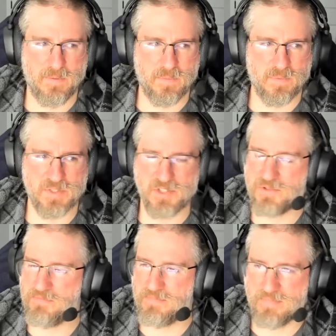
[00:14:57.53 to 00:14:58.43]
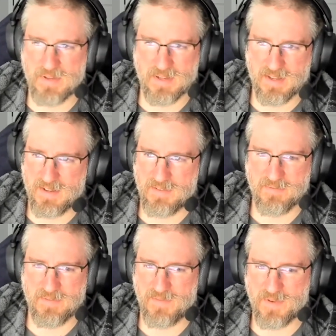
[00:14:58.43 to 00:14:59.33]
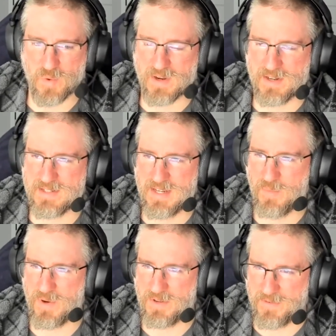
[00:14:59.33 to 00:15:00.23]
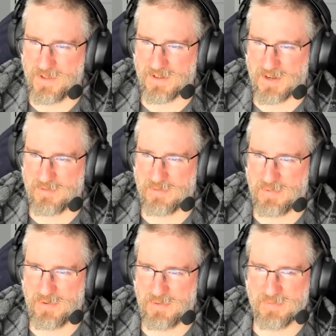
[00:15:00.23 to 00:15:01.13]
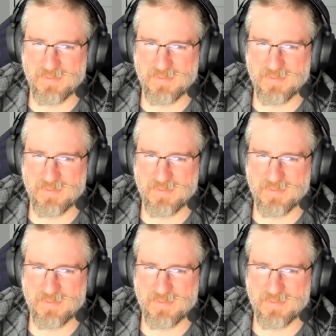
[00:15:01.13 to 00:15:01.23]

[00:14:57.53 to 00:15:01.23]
which if you work in a team where you feel uncomfortable,